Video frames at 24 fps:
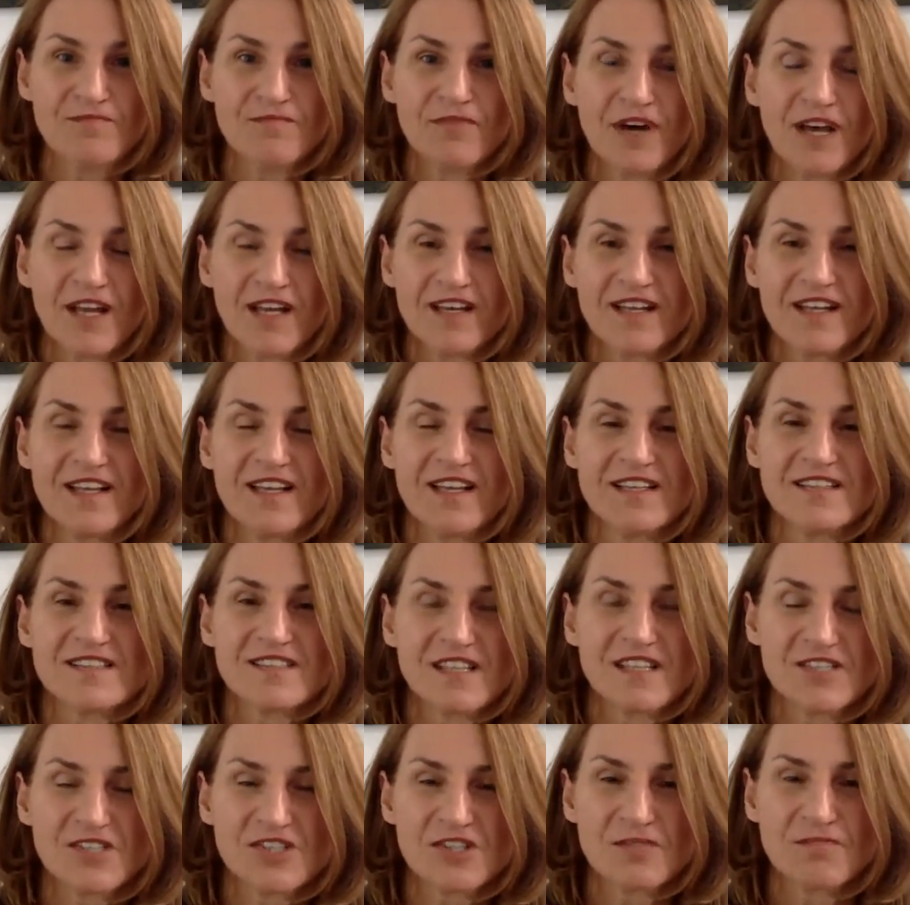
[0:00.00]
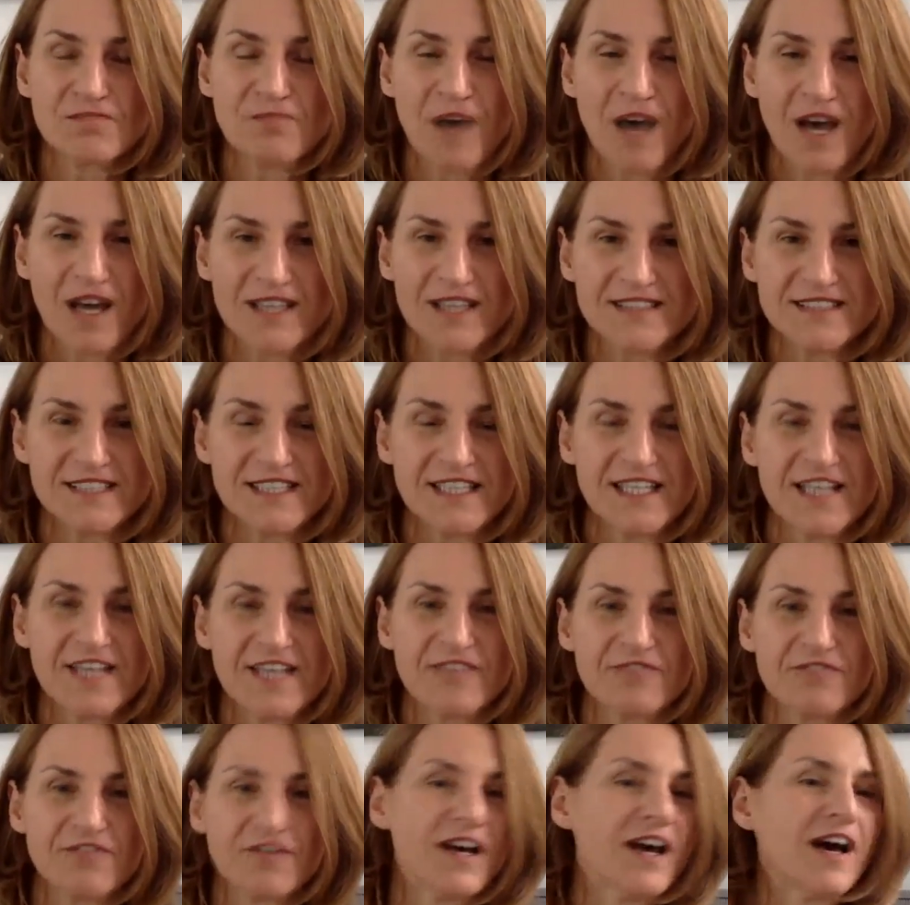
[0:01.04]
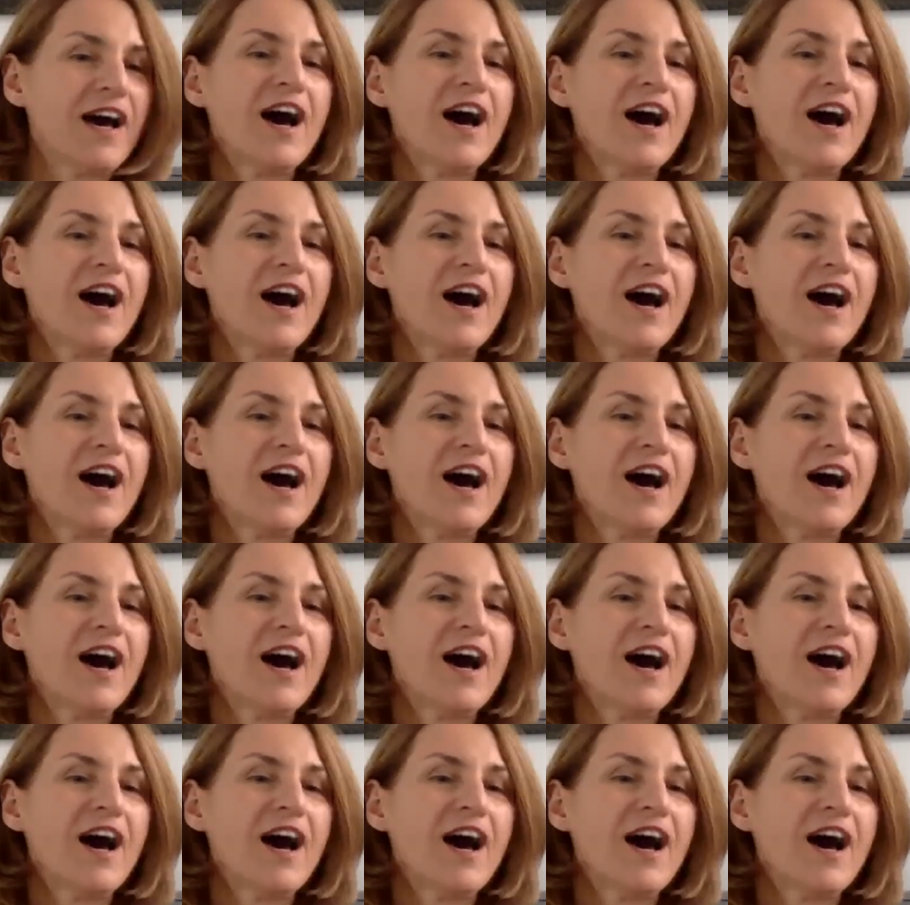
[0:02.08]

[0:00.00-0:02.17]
but such a positive